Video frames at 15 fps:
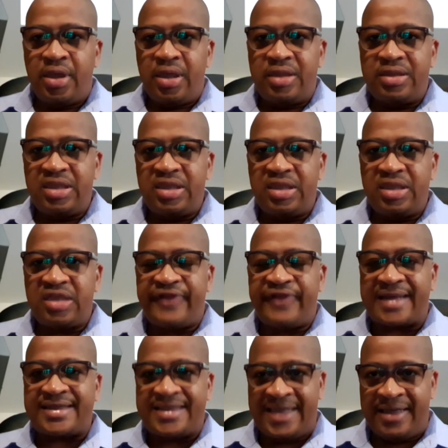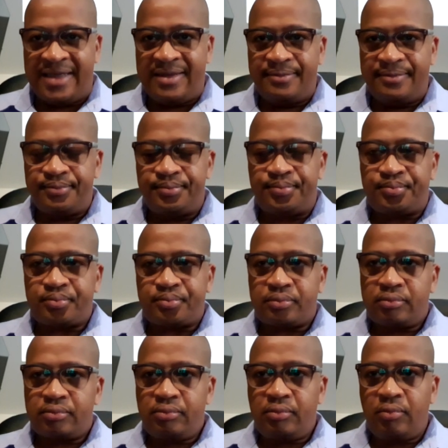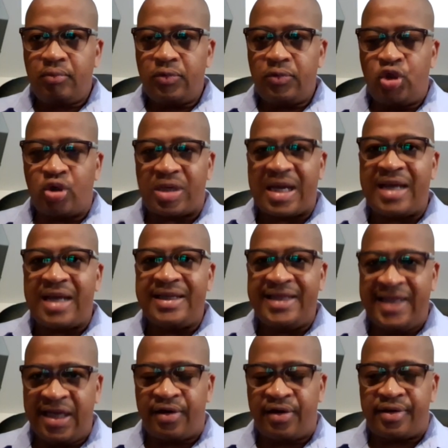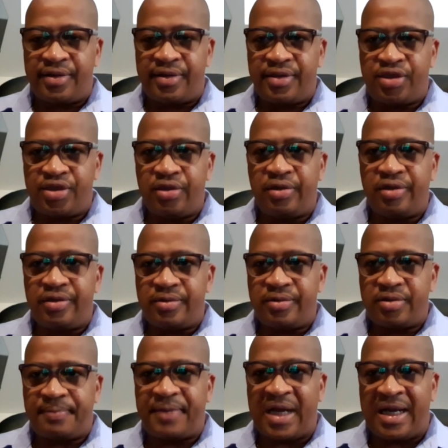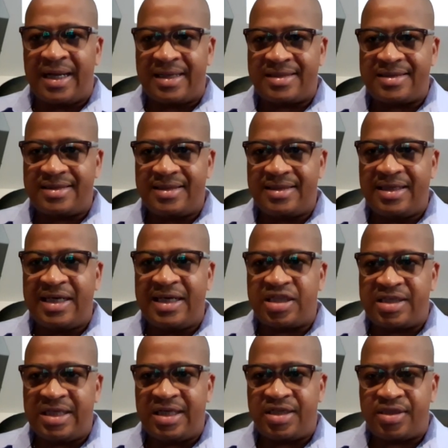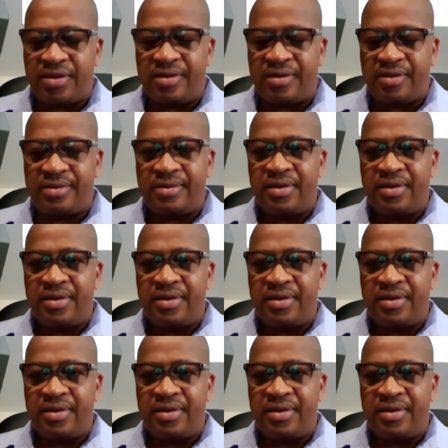This vaccine took a year to pass the legislation.